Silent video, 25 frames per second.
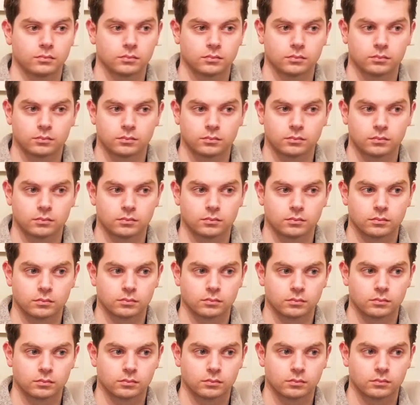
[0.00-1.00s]

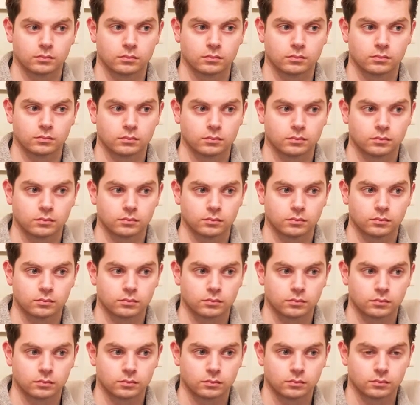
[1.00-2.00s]

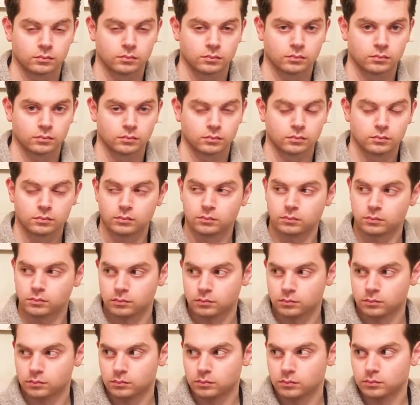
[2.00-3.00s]

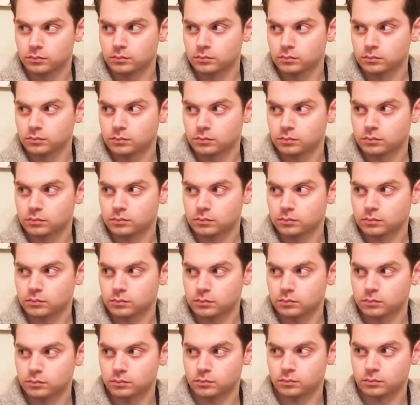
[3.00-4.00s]

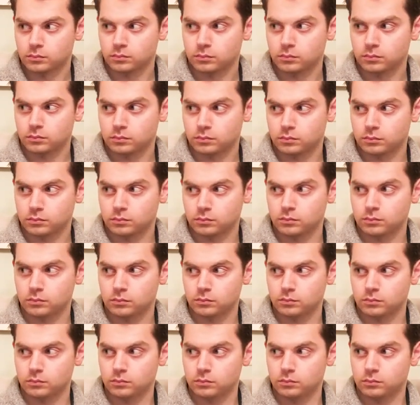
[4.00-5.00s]

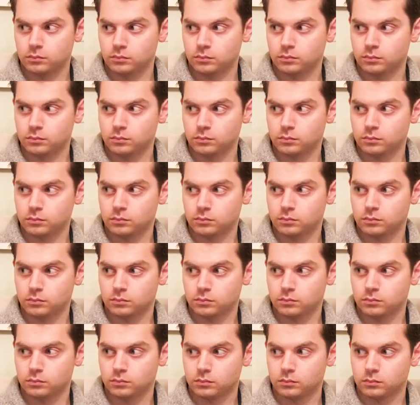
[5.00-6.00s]

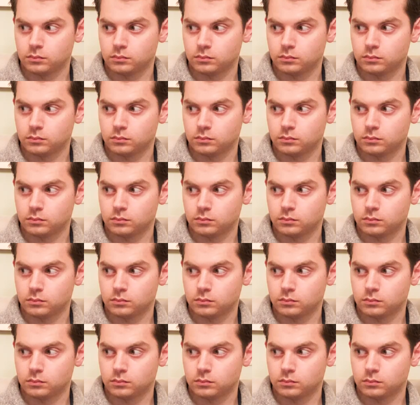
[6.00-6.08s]
(not speaking)